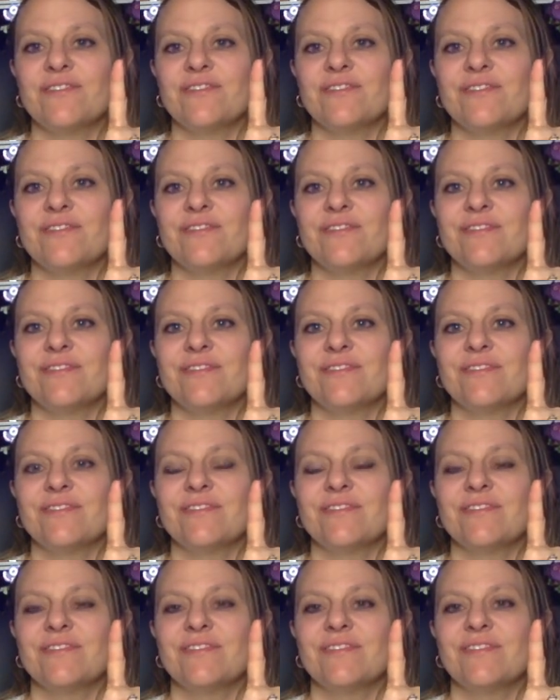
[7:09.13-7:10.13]

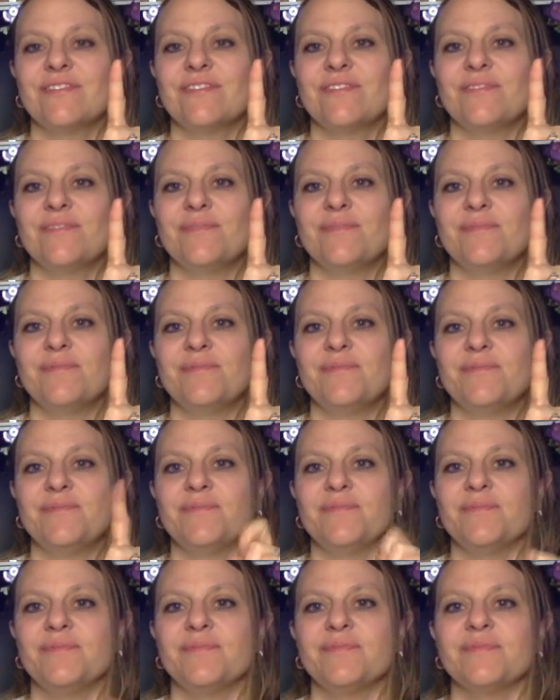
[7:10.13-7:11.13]

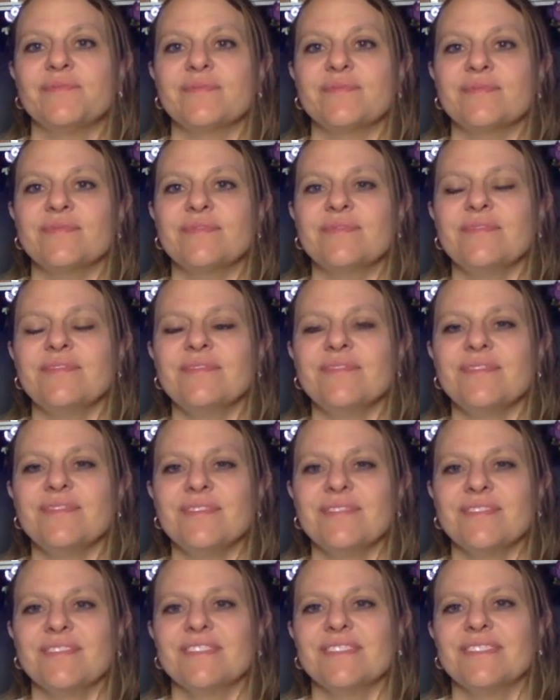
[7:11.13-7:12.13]

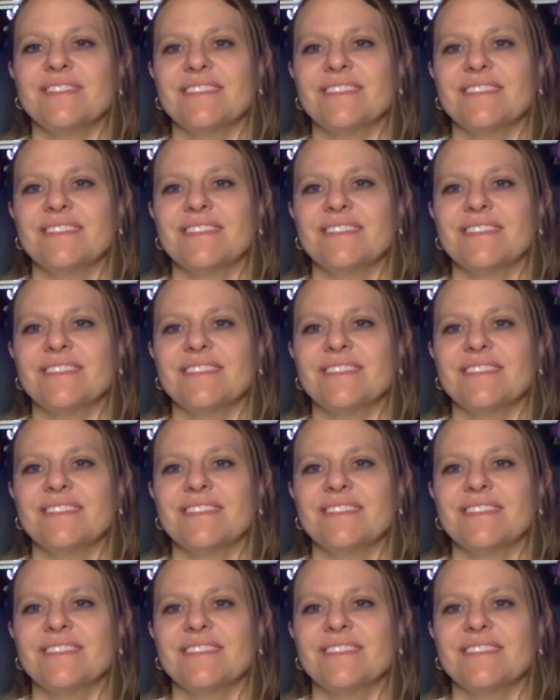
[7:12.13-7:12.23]
Nobody speaks.